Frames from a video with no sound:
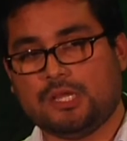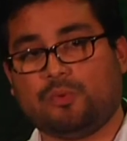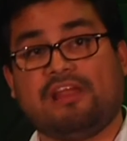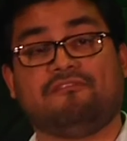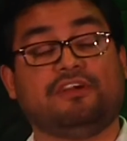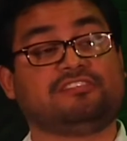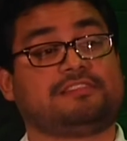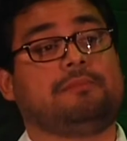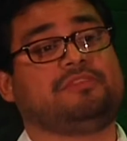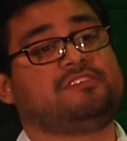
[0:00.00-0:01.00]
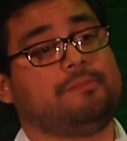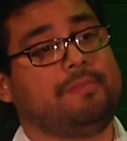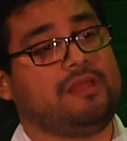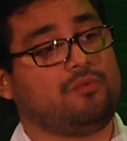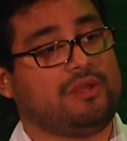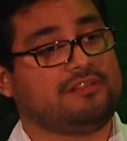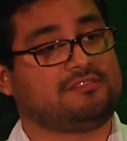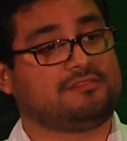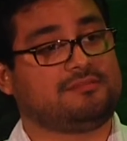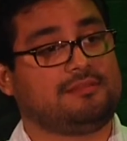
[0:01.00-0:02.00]
When I first stepped into Midwest,
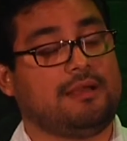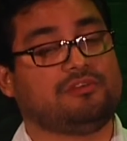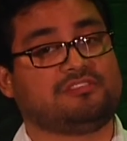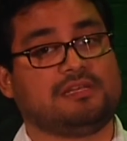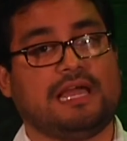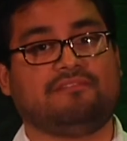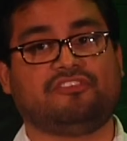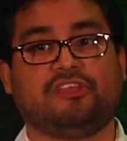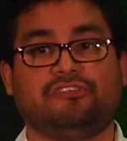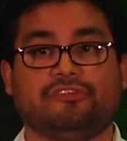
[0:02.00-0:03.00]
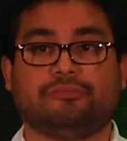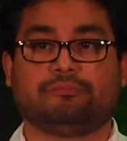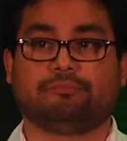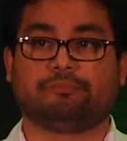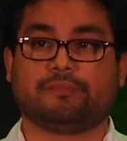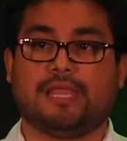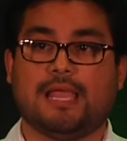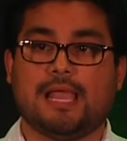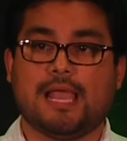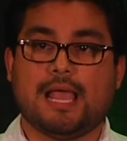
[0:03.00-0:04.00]
that was a life changer.
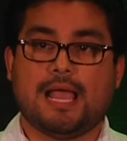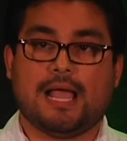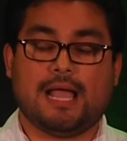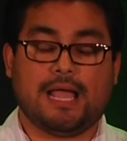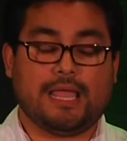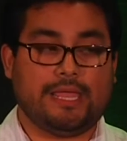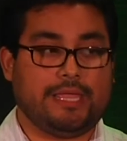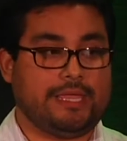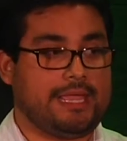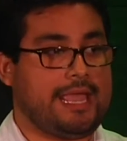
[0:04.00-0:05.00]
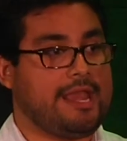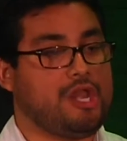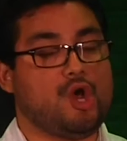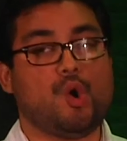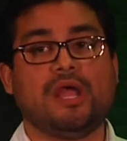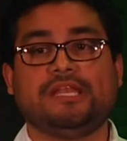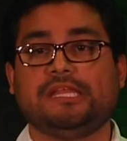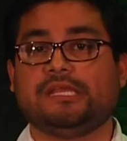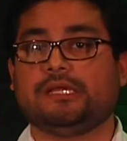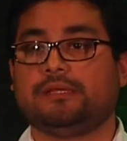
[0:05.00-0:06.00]
I had no
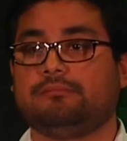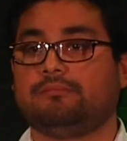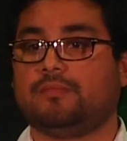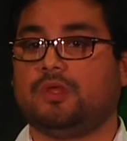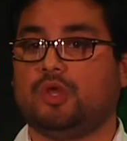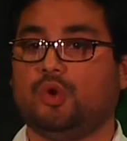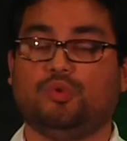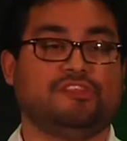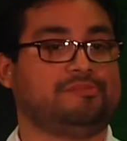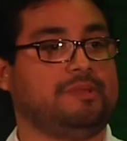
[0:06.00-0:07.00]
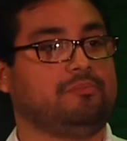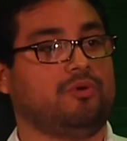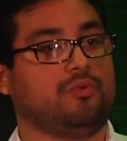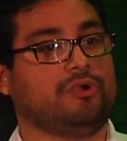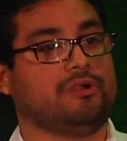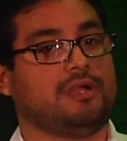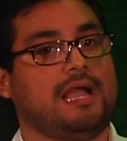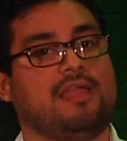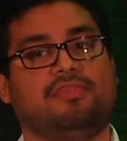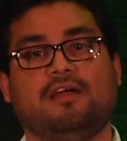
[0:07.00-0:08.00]
idea who these people were.
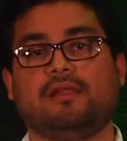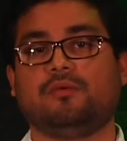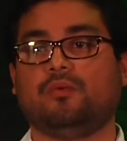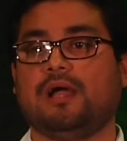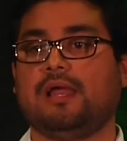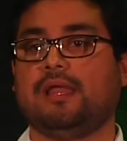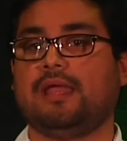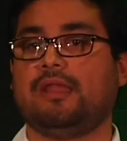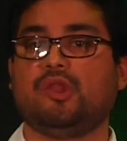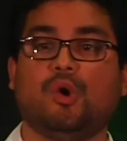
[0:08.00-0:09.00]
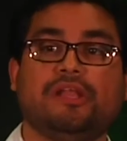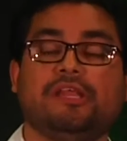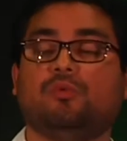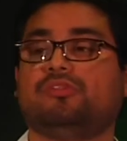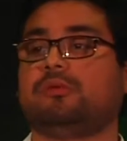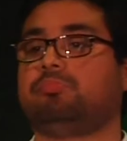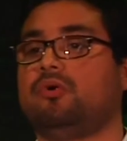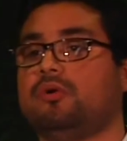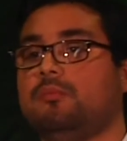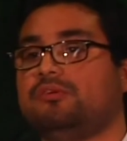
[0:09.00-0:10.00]
I had no idea what the
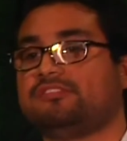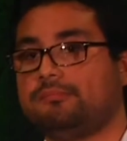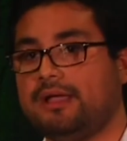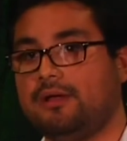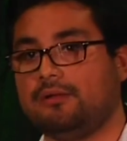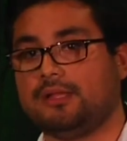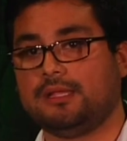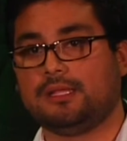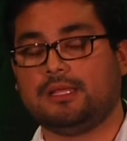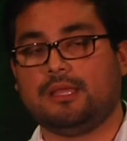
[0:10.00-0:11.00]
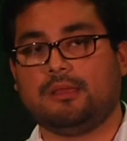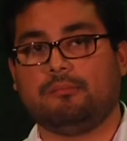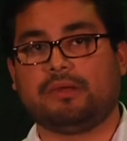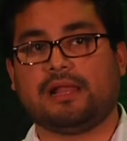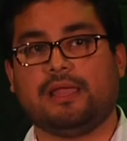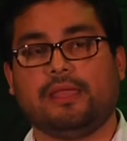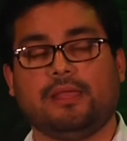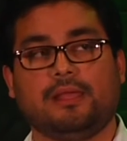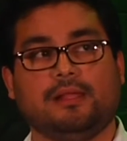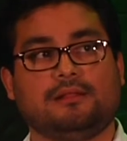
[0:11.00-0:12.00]
program was about. But
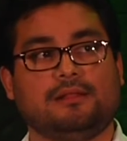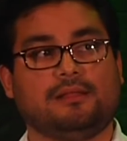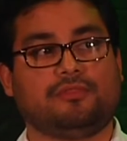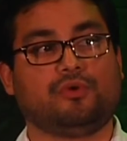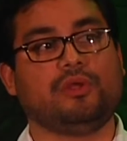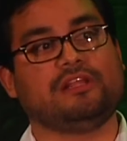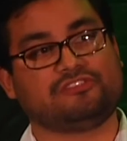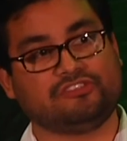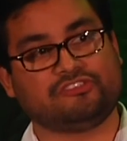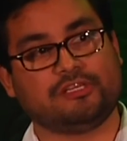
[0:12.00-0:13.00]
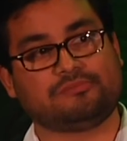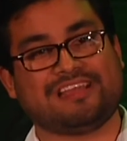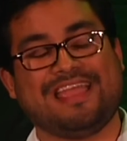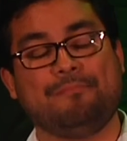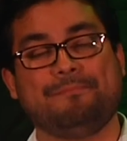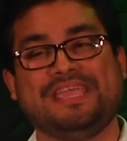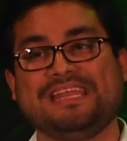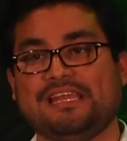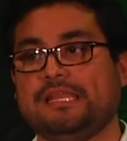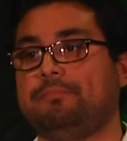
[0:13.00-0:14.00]
through internships, I
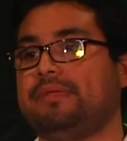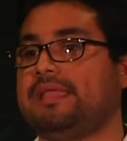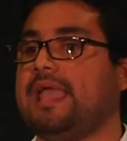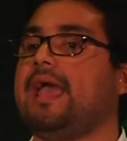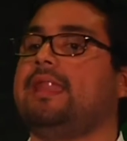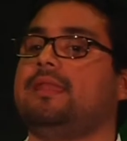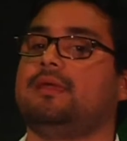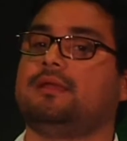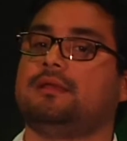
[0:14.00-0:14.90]
immediately began